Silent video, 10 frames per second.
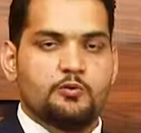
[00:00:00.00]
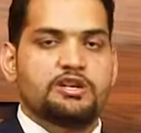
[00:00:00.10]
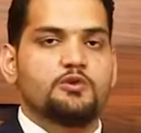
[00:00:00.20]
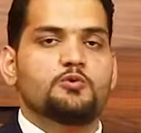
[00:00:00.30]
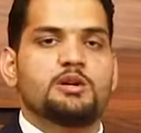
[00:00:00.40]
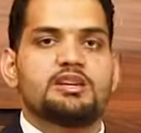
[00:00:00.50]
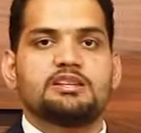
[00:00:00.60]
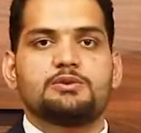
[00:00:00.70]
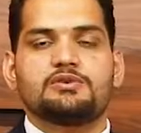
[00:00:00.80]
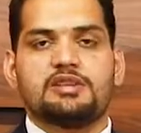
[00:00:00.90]
We usually
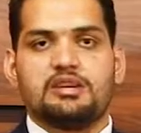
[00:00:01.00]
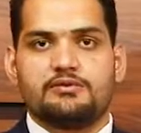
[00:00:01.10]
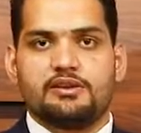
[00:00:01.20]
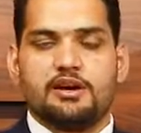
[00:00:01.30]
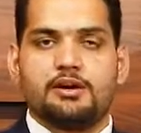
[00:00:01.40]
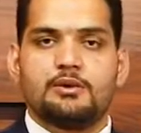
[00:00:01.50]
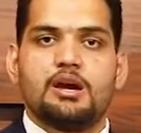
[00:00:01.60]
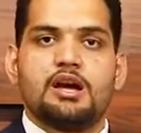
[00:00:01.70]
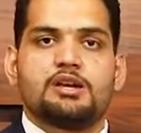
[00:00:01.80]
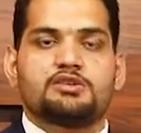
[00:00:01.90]
use even though
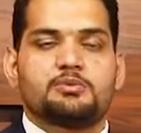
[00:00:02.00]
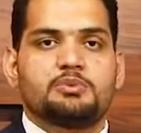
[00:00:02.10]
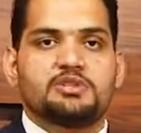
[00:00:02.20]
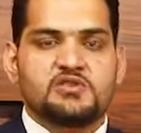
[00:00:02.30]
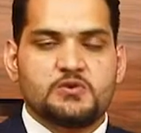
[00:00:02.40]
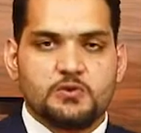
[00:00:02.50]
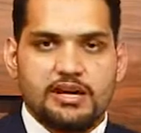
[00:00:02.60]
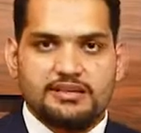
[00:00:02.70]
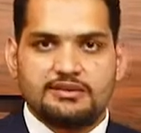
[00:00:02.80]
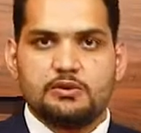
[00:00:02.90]
to put
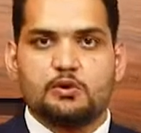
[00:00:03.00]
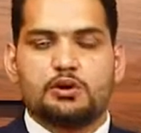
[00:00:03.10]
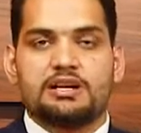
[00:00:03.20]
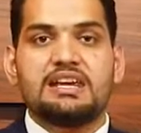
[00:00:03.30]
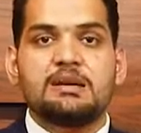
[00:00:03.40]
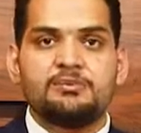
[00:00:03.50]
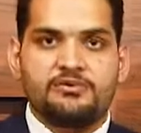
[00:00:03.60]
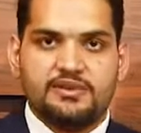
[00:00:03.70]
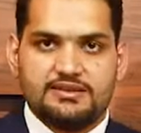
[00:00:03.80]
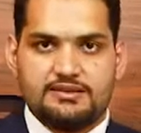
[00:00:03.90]
stress or
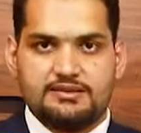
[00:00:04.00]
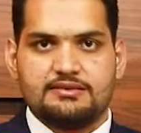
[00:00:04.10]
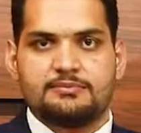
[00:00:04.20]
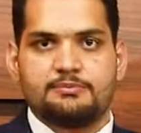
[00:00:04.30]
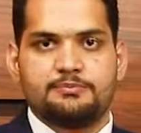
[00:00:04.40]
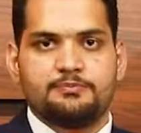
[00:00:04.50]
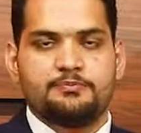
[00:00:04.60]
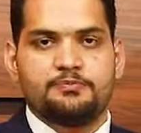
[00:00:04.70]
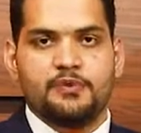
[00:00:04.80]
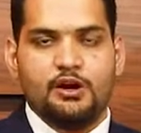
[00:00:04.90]
emphasis
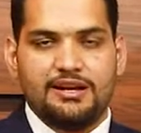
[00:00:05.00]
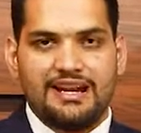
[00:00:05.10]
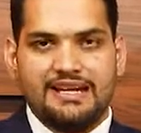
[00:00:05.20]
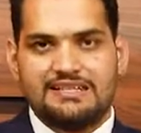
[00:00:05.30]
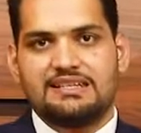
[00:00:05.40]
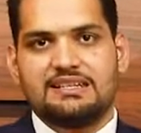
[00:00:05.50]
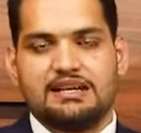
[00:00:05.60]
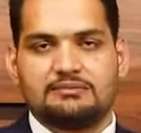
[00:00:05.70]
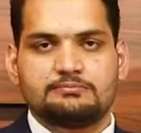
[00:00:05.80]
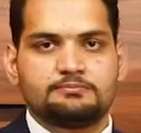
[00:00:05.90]
on an idea.